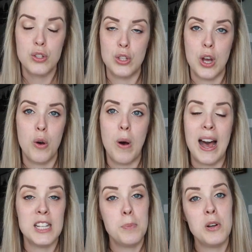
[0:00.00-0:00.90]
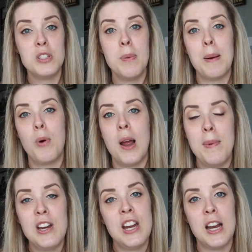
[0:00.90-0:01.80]
So I spoke to my
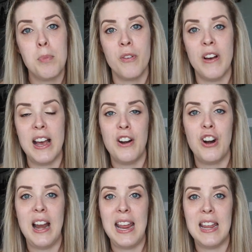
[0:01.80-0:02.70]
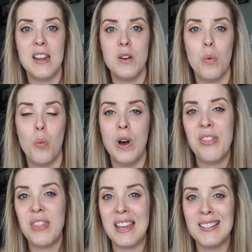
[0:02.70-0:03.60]
primary care provider, and
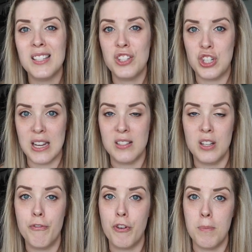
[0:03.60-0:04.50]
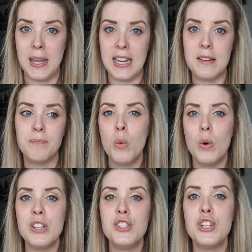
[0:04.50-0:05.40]
what they suggested for me
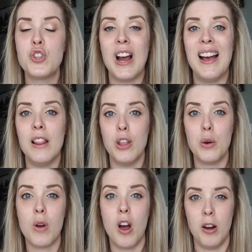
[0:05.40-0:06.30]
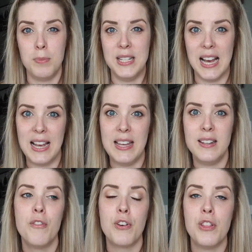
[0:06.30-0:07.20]
was to try a low carb
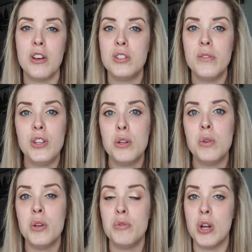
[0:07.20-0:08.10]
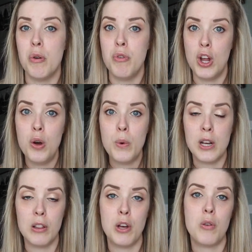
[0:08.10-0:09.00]
diet. For those of you who don't know what
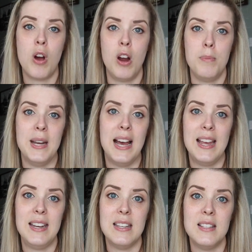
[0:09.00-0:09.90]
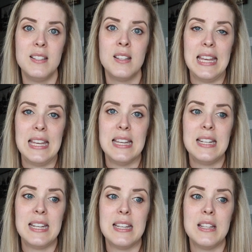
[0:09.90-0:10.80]
a low carb diet is,
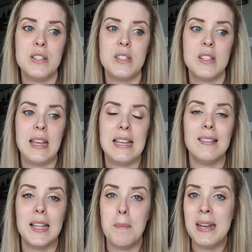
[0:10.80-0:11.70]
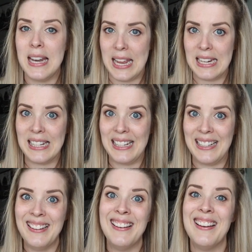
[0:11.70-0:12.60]
it is
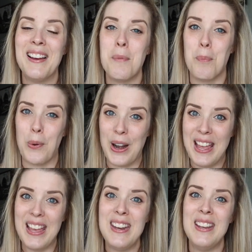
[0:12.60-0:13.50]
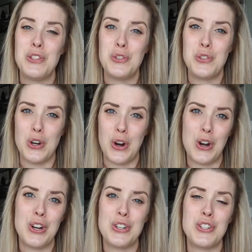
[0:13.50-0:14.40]
eliminating bread,
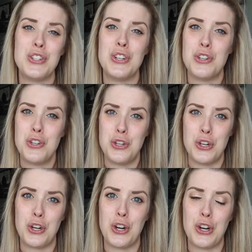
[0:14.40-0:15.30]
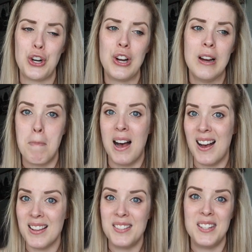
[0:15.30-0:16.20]
starch, sugar,
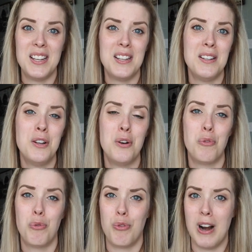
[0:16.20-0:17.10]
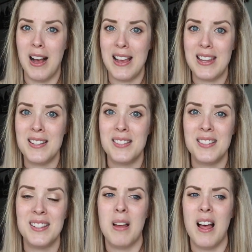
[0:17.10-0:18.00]
pasta, rice,
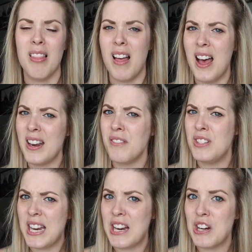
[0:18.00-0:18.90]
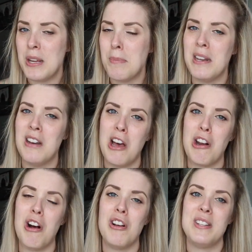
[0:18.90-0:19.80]
a lot of dairy, but not
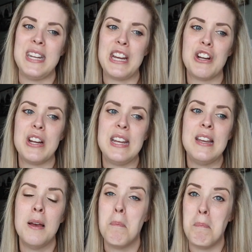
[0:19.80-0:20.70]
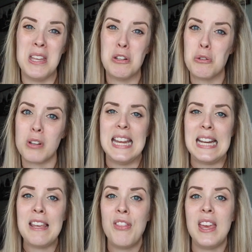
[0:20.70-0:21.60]
all dairy, milk,
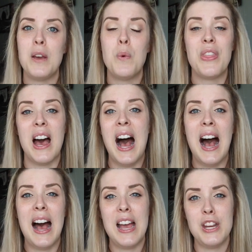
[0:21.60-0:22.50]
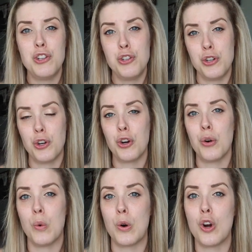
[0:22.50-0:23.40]
anything with a high
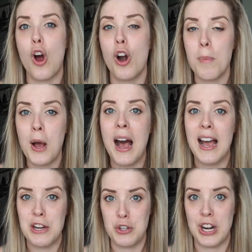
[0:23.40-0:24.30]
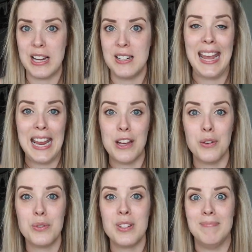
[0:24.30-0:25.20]
sugar or carbohydrate
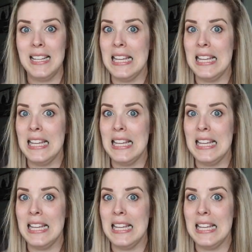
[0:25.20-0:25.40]
count.